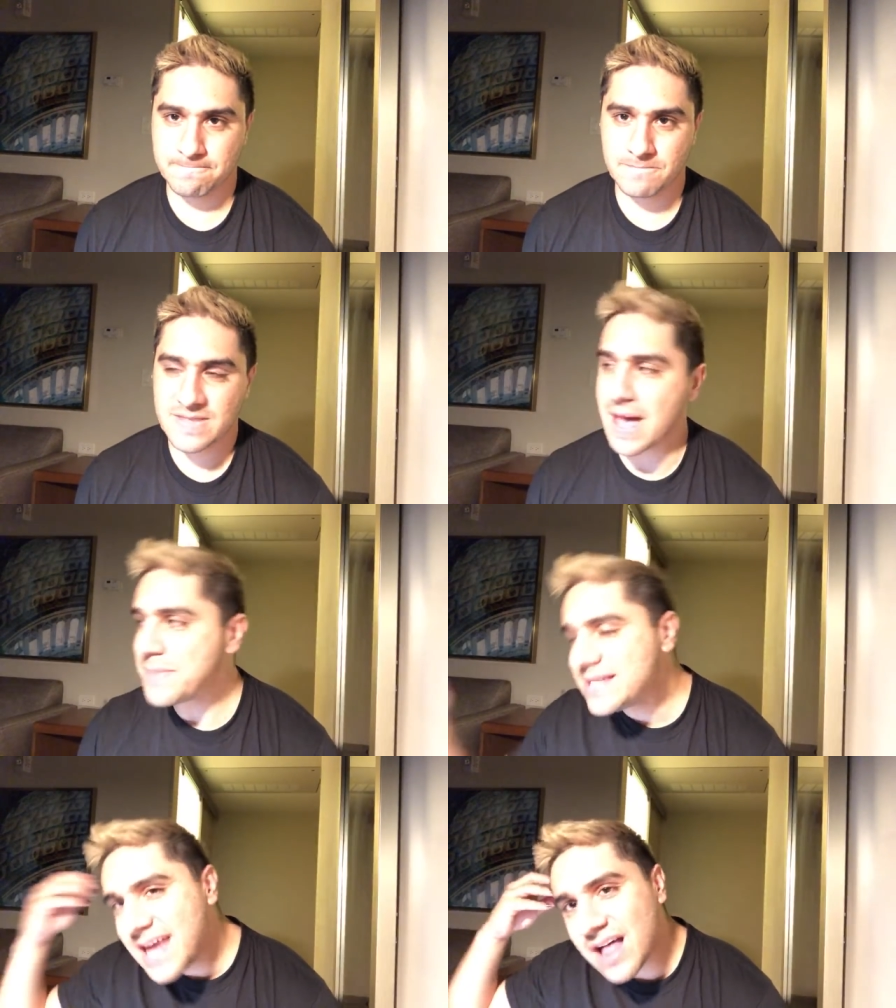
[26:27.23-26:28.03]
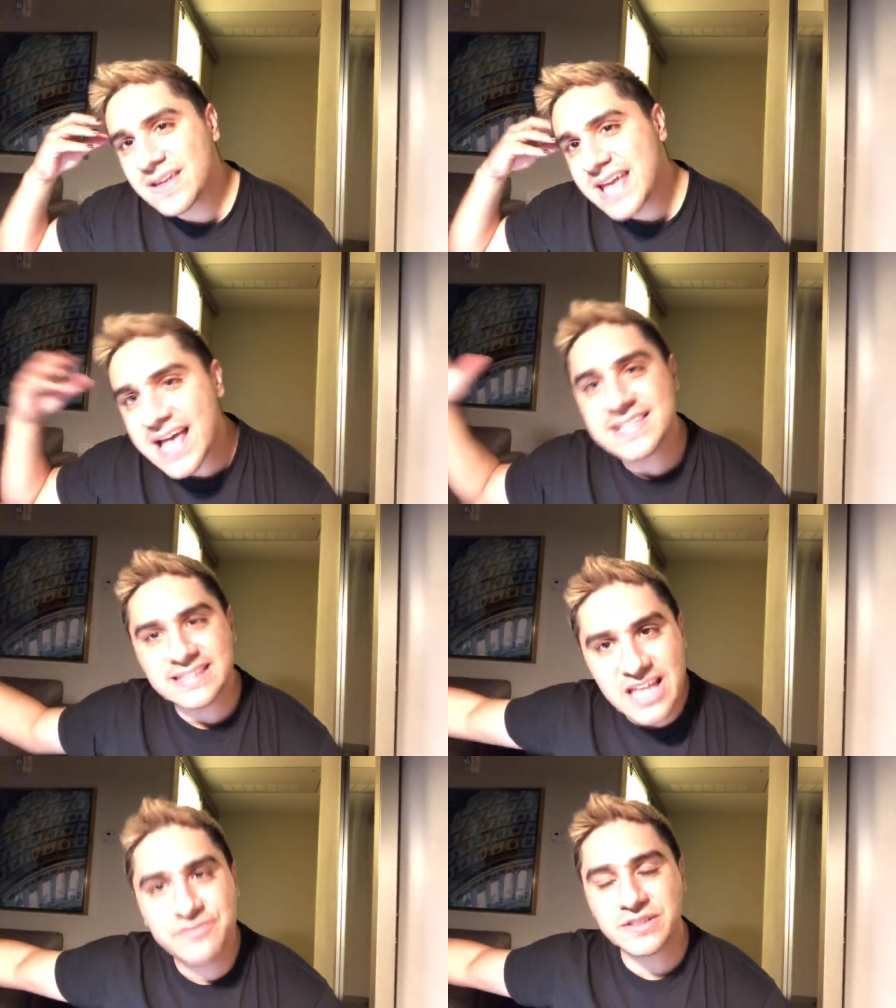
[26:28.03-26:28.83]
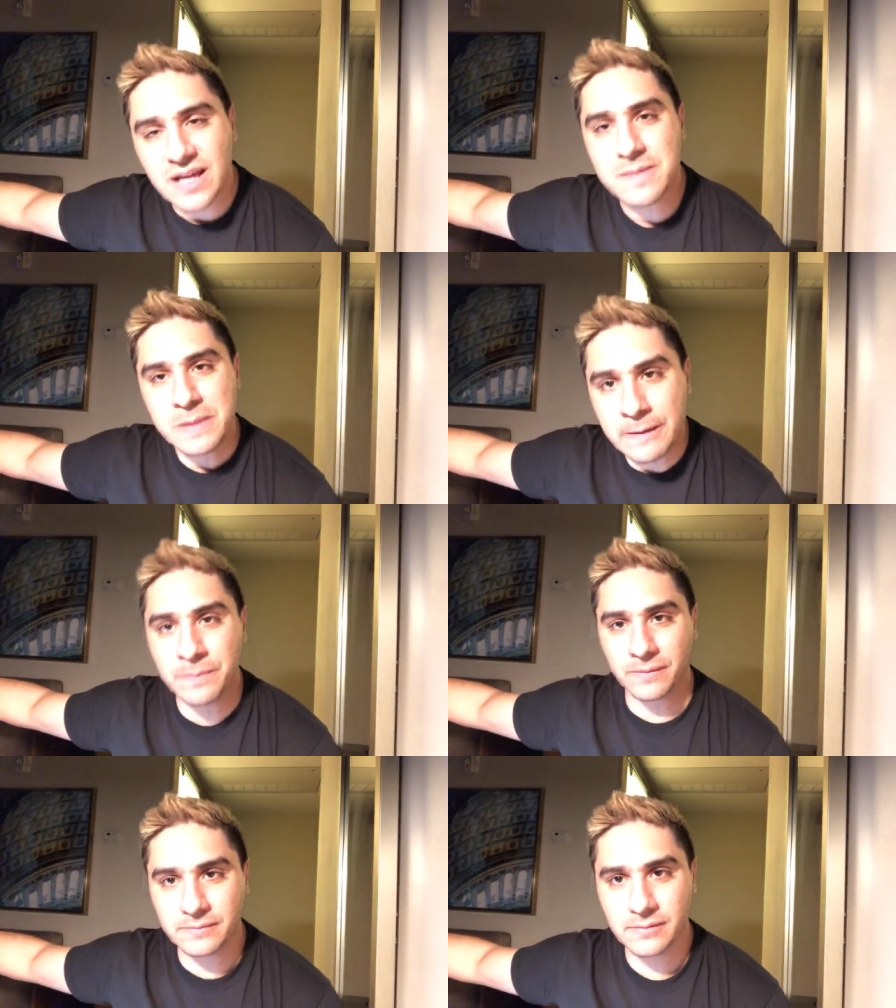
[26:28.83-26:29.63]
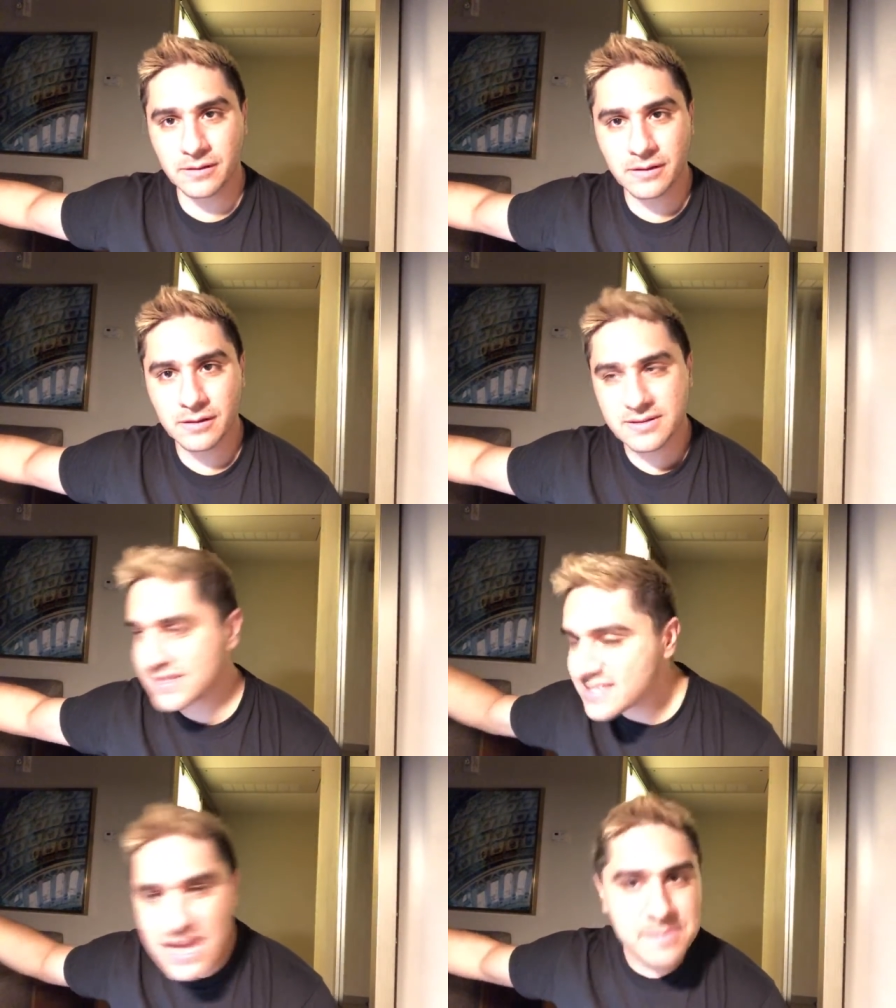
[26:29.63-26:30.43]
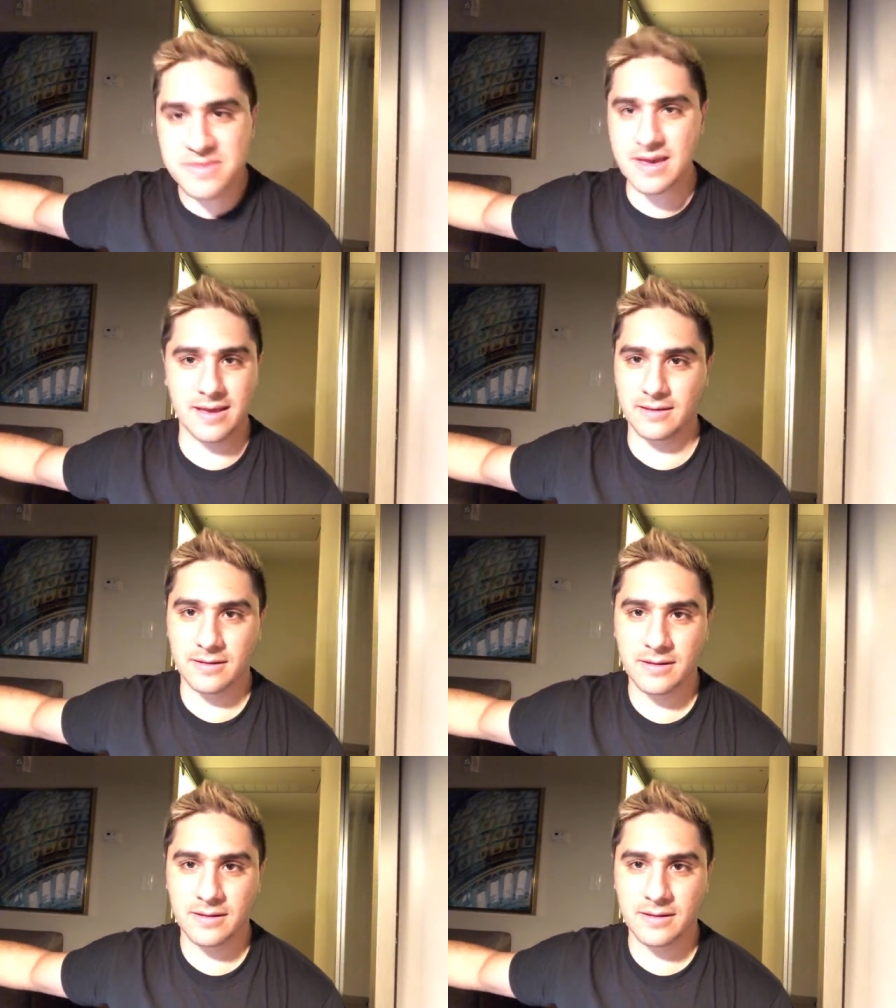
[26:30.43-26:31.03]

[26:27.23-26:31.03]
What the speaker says: That mentality hasn't left a lot of people. It's the same thing.